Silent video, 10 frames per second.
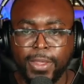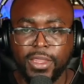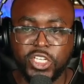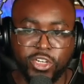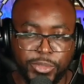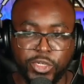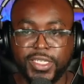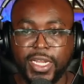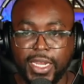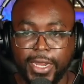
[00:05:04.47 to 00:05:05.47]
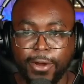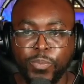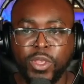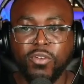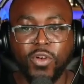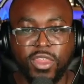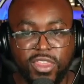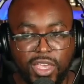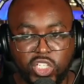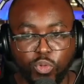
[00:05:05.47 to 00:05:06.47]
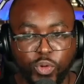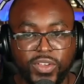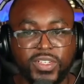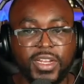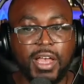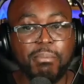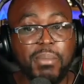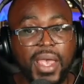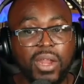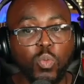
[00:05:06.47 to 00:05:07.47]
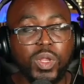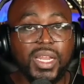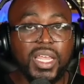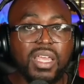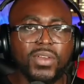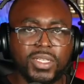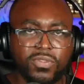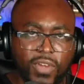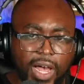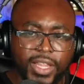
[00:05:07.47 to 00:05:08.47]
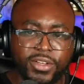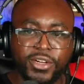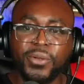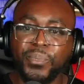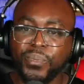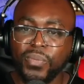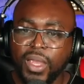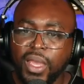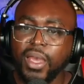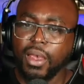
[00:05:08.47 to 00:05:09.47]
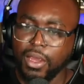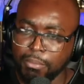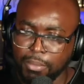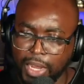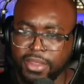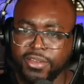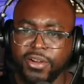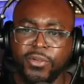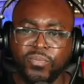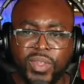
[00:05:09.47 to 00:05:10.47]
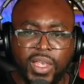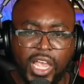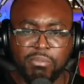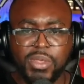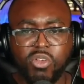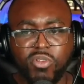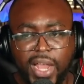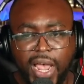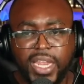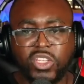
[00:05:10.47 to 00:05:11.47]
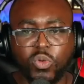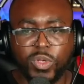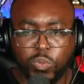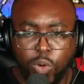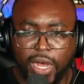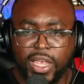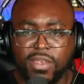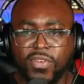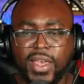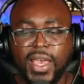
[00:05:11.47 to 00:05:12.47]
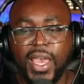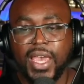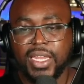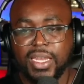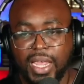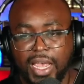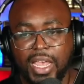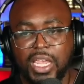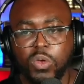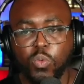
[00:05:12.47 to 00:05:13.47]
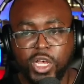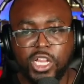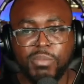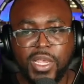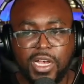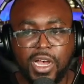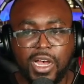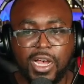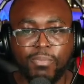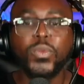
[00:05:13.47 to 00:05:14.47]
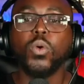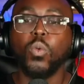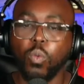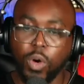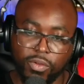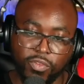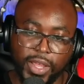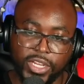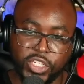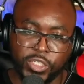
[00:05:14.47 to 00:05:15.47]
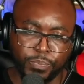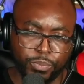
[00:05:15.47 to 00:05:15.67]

the scriptures declare, for this reason a man will leave his father and mother and be united to his wife and they will become one flesh.